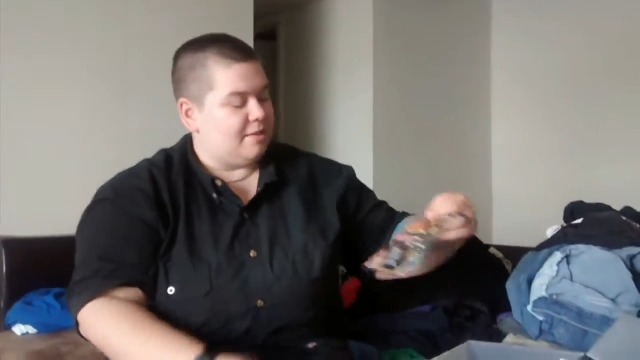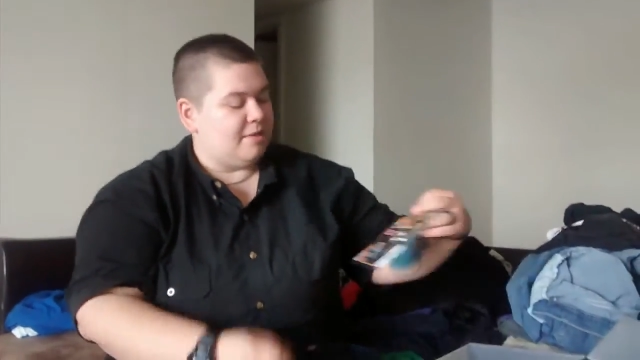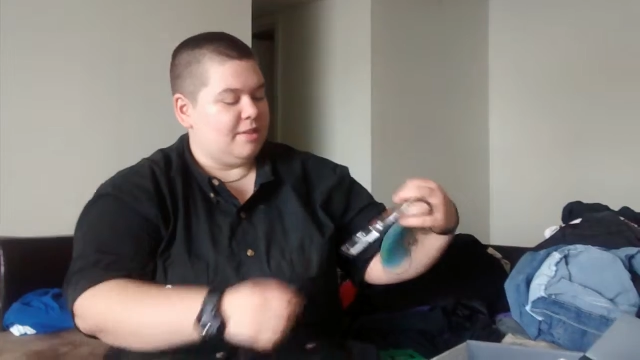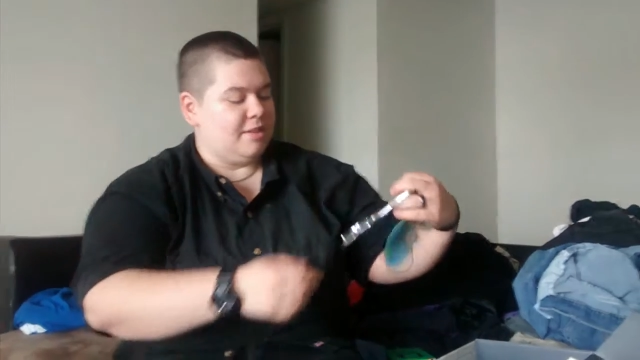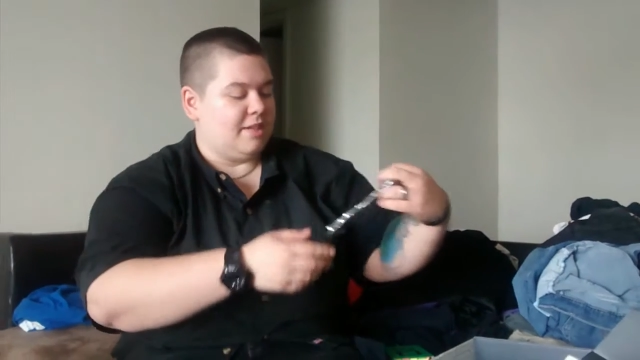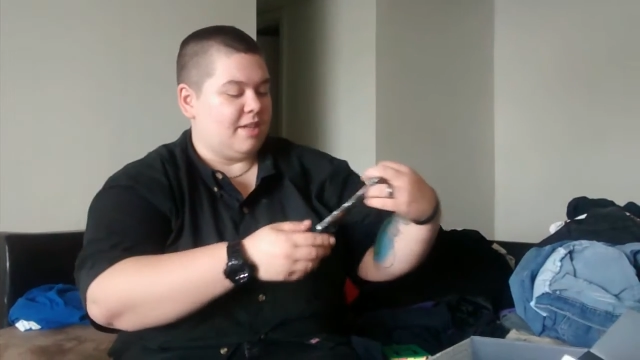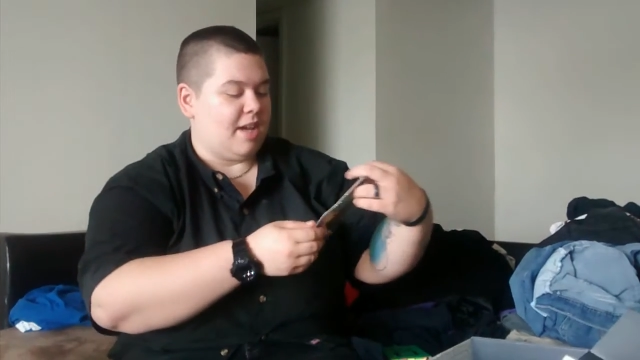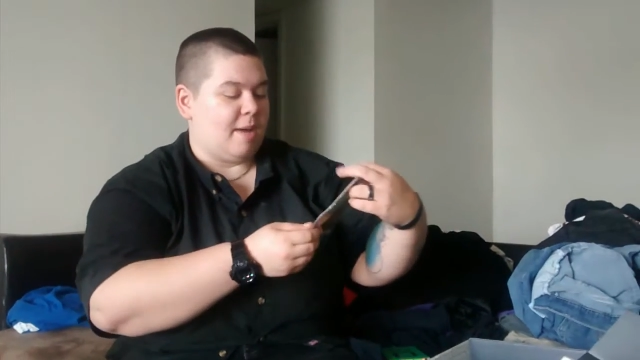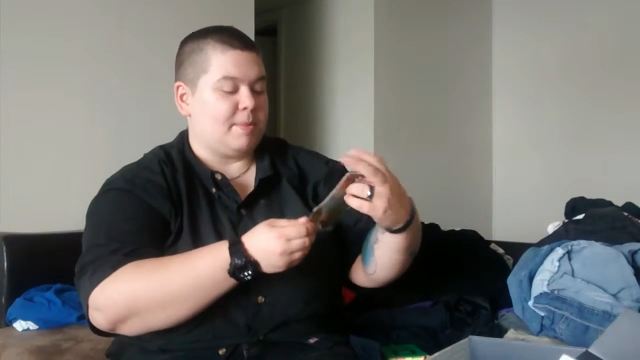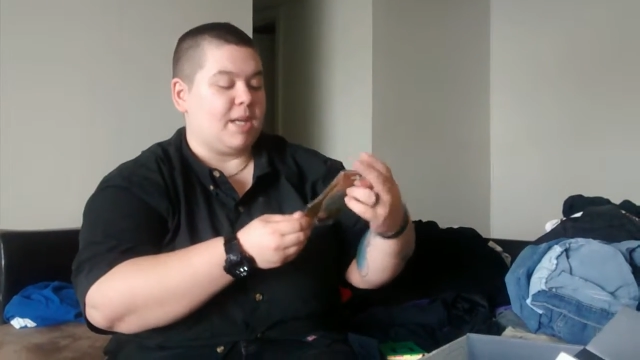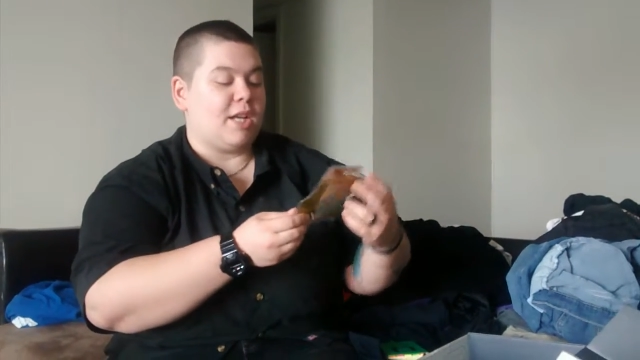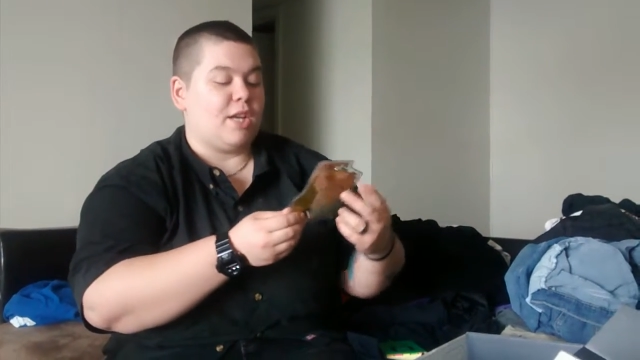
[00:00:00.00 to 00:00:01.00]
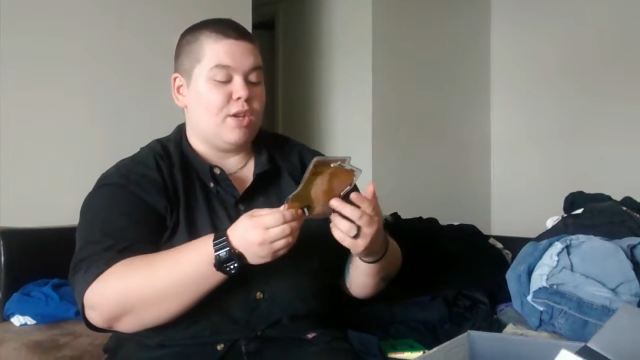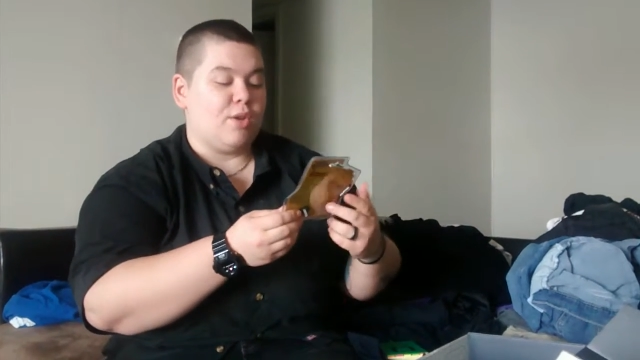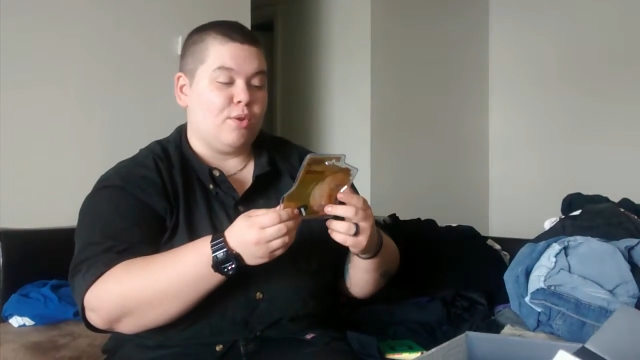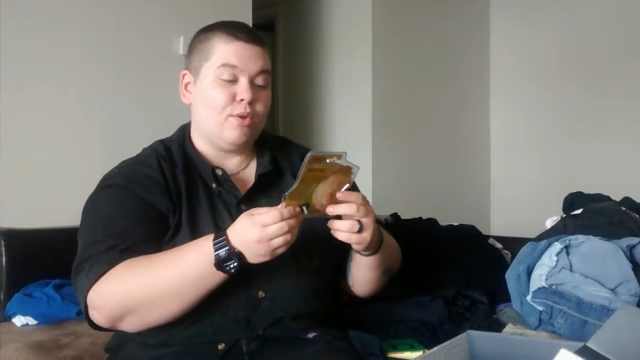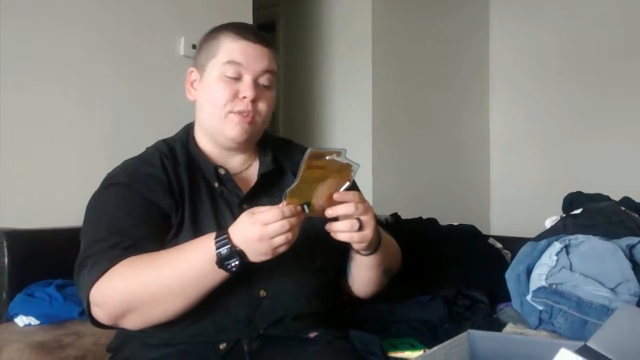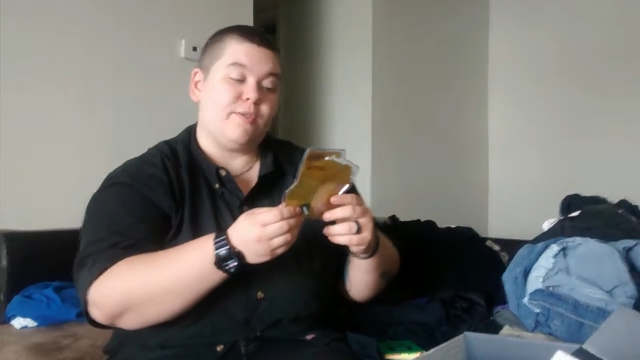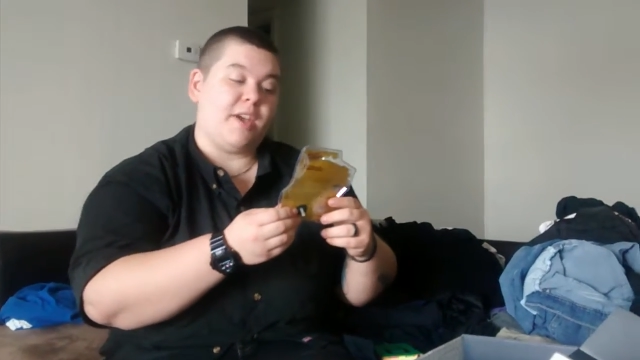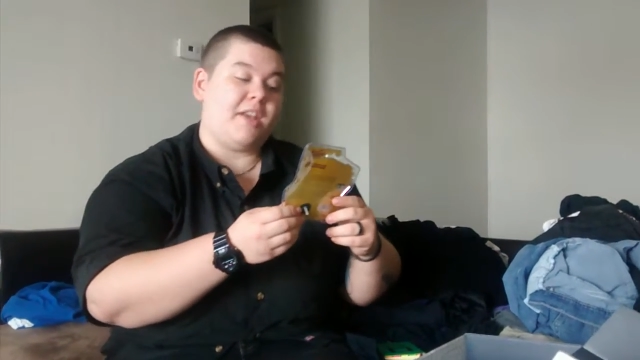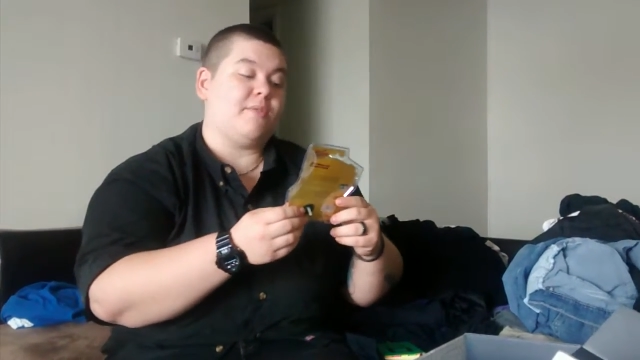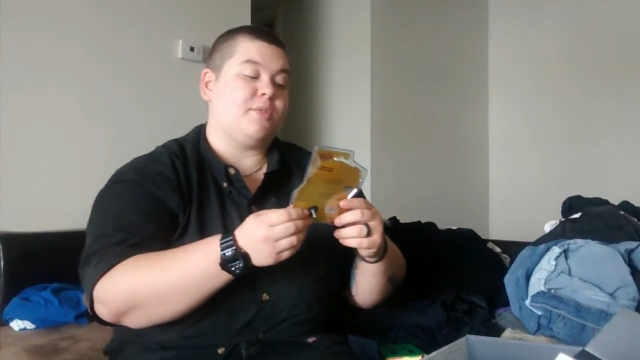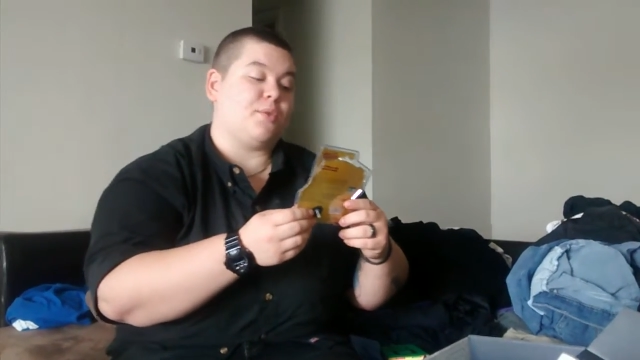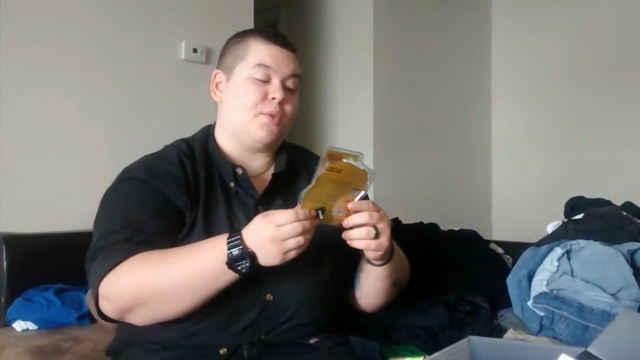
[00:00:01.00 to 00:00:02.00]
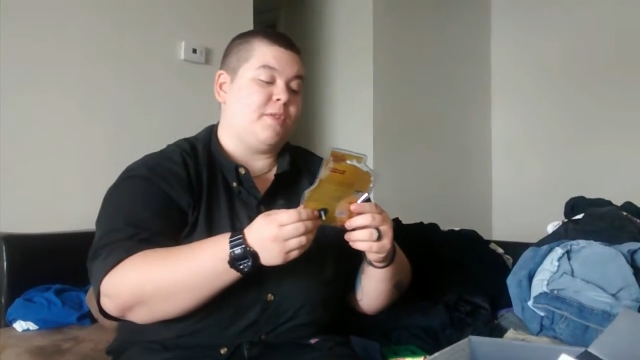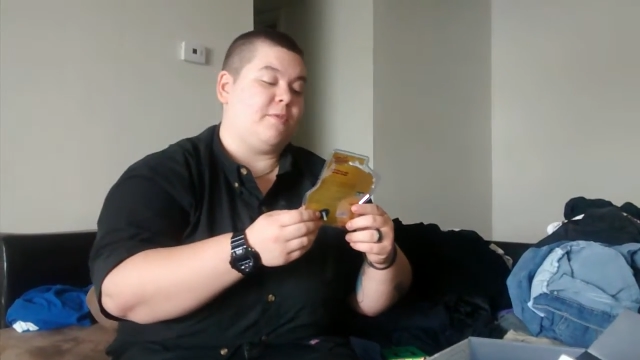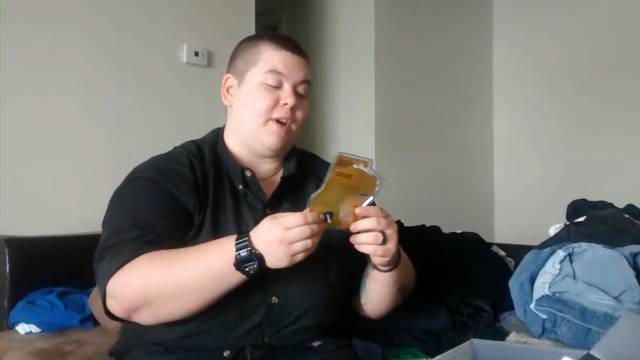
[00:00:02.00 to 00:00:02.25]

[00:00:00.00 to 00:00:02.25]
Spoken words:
I'm not a huge fan of Street